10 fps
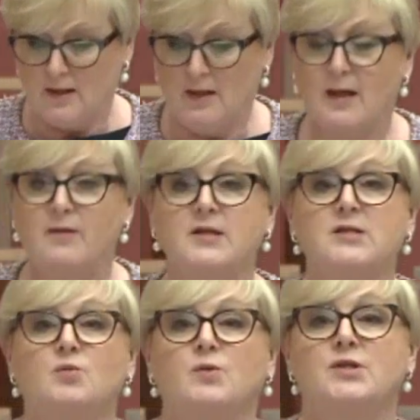And
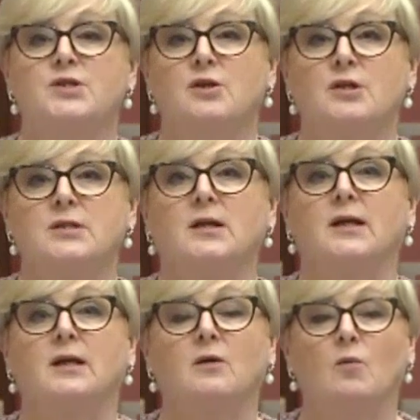this was
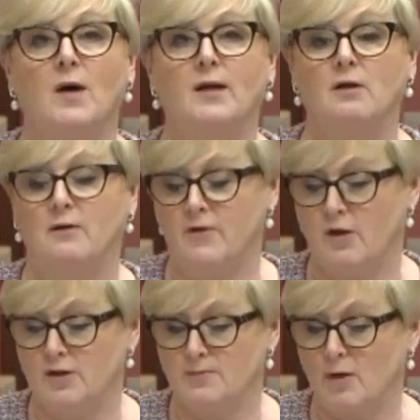certainly one of
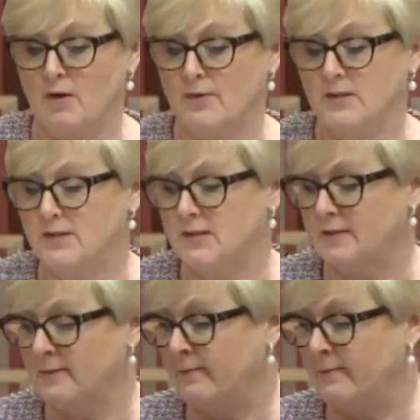those moments.